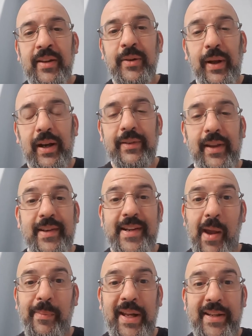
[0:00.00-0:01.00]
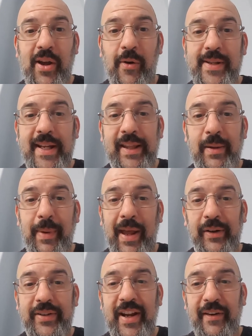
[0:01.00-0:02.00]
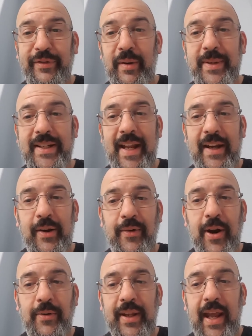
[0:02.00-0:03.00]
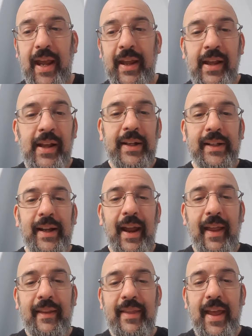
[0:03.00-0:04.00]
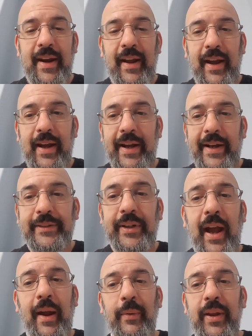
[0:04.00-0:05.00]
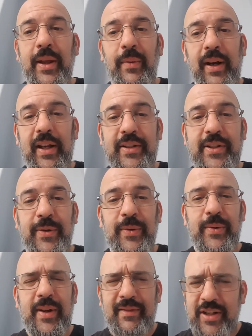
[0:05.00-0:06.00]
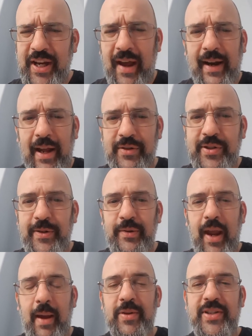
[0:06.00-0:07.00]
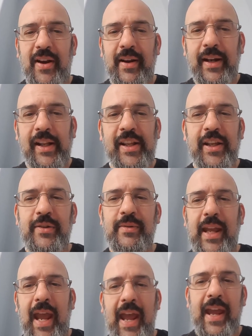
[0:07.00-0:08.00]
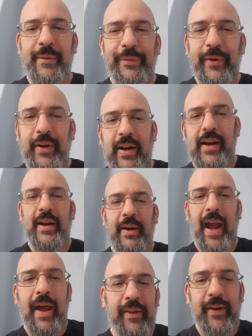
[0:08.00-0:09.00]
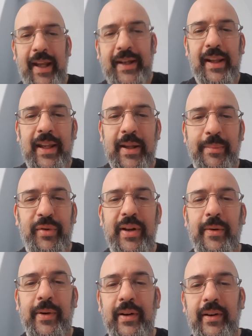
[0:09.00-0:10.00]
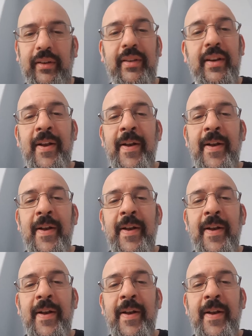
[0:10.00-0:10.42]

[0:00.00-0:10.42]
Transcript: whatever, the Japanese always get the better stuff from Nintendo, don't they? And then uh, I really wanted to give a shout out to Amazon in the UK for uh, how they're handling the pre-orders.